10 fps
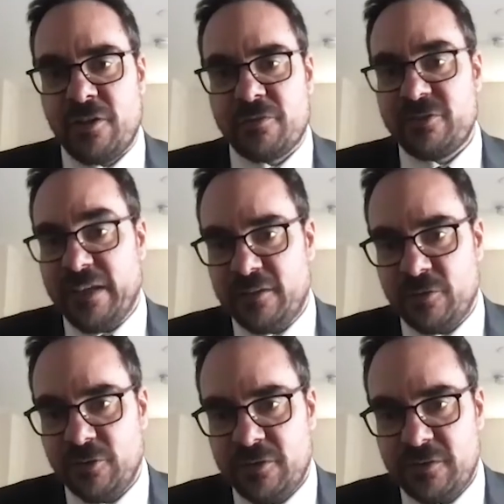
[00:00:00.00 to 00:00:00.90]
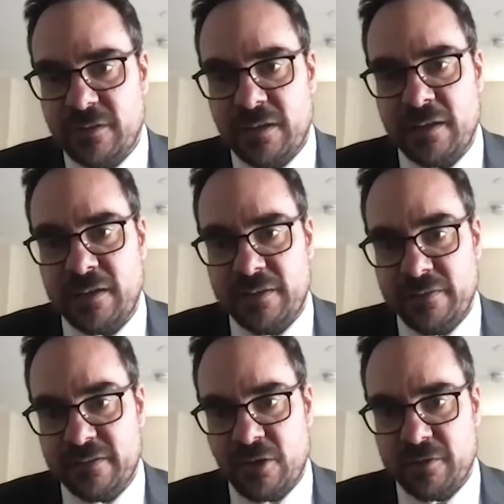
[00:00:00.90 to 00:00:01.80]
of statehood in
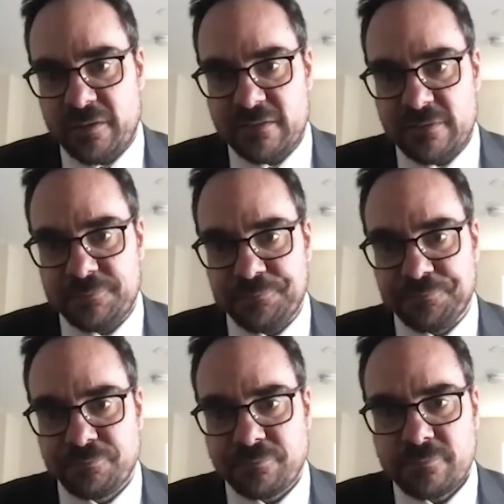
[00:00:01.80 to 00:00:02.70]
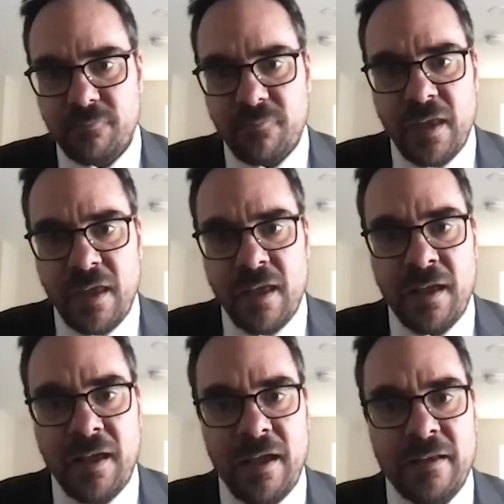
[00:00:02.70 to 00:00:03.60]
this context.
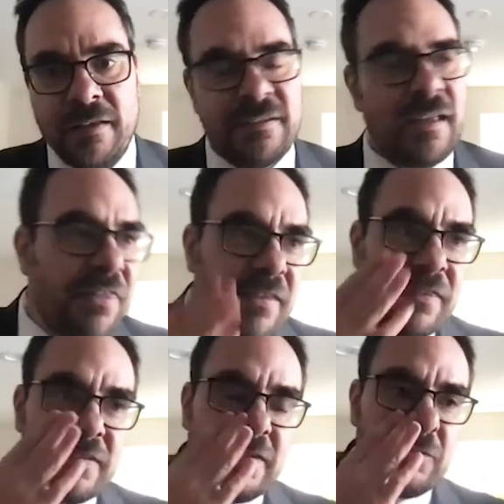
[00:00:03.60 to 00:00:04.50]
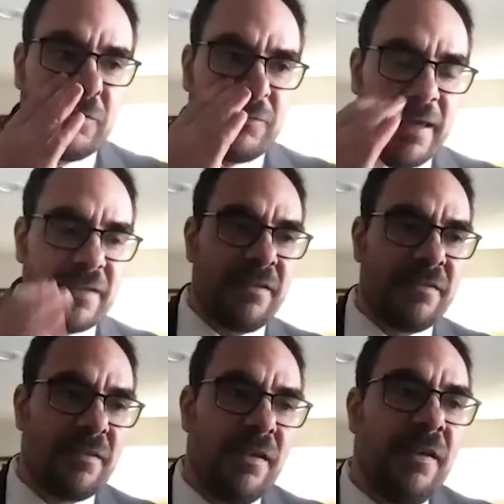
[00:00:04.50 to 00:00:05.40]
And I think this is reflected
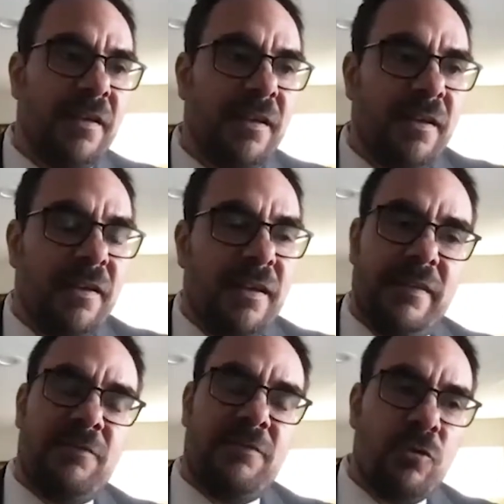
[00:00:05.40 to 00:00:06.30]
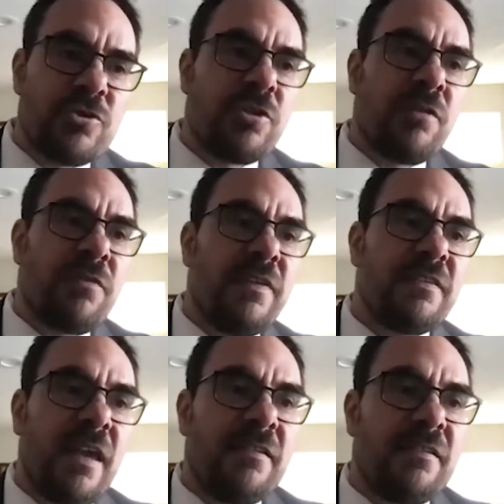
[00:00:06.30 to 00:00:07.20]
in the evolution of this
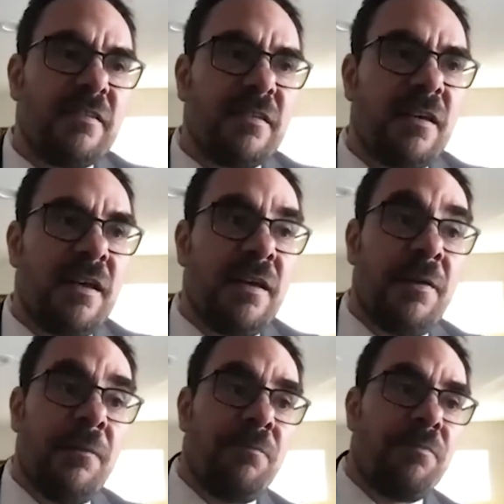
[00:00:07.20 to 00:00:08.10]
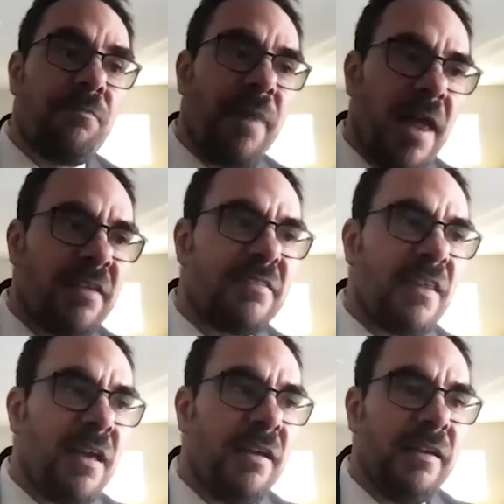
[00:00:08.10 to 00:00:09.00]
case.
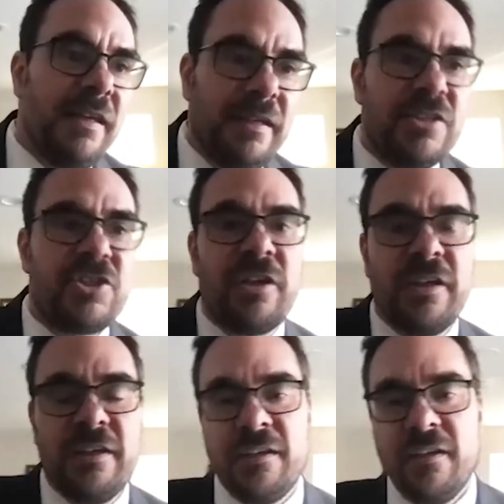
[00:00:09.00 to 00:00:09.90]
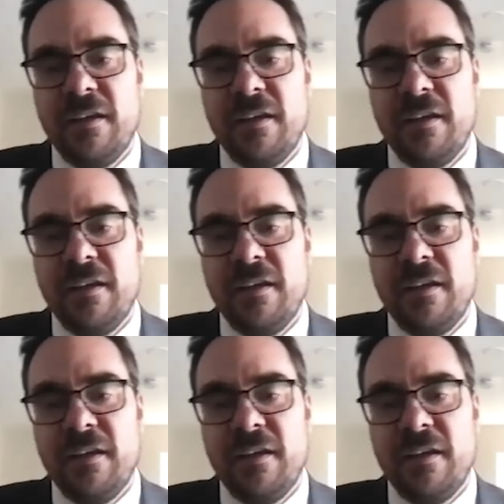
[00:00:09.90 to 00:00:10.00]
Palestine initially